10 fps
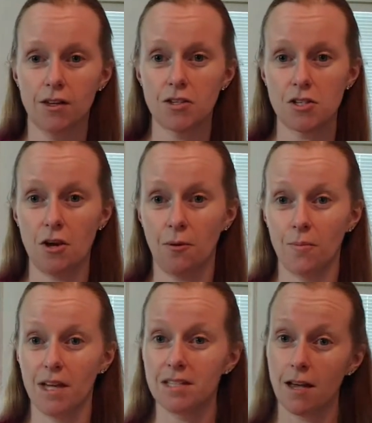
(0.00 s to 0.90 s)

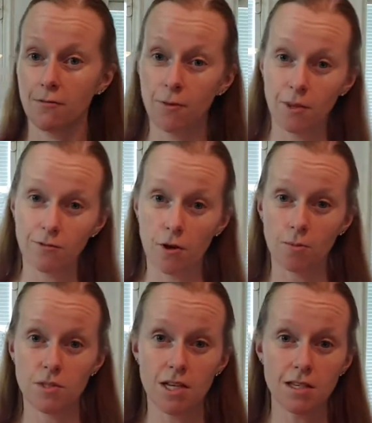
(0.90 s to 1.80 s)
So aside from the
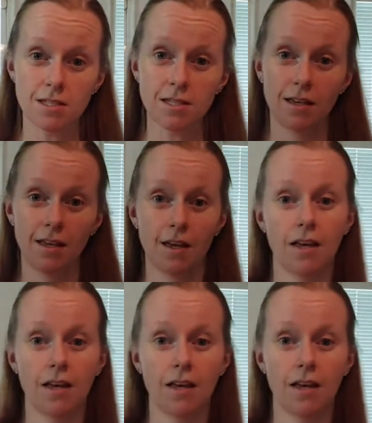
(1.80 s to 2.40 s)
foam disc,